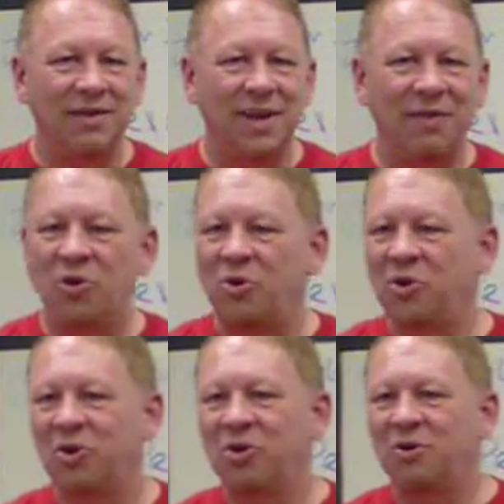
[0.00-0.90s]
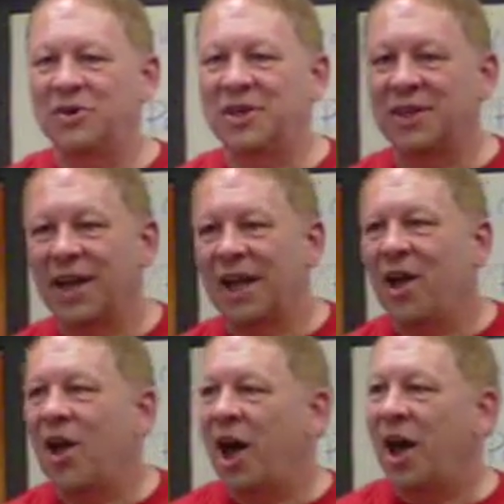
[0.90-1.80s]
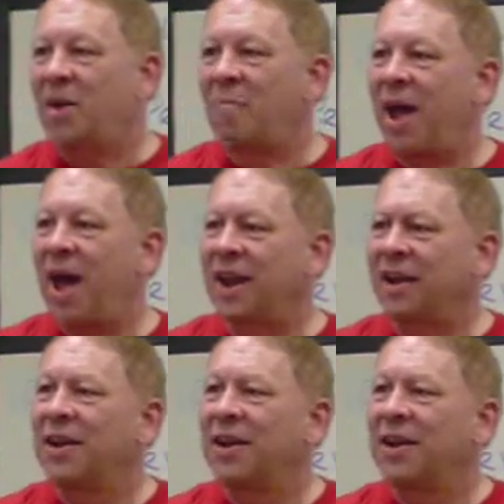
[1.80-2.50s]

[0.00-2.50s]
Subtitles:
Even though you're using the automatic,